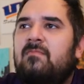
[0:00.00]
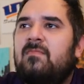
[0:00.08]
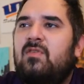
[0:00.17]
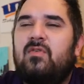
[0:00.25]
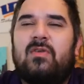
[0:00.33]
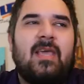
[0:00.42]

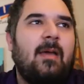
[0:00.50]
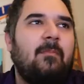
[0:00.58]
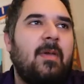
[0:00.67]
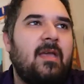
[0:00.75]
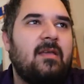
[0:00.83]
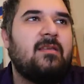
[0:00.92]
You can't
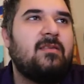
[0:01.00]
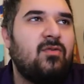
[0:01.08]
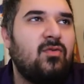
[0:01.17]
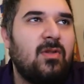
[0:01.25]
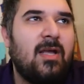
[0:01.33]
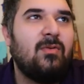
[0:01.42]
make
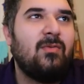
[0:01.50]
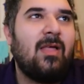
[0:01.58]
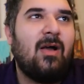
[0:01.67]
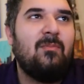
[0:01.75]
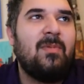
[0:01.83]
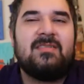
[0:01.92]
Kool-Aid
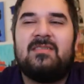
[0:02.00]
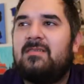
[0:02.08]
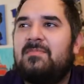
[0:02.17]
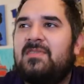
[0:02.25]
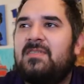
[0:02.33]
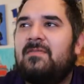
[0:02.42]
without mixing
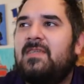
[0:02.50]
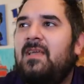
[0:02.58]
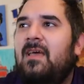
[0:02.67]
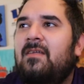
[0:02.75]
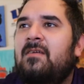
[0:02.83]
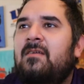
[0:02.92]
some stuff
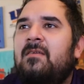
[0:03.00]
together.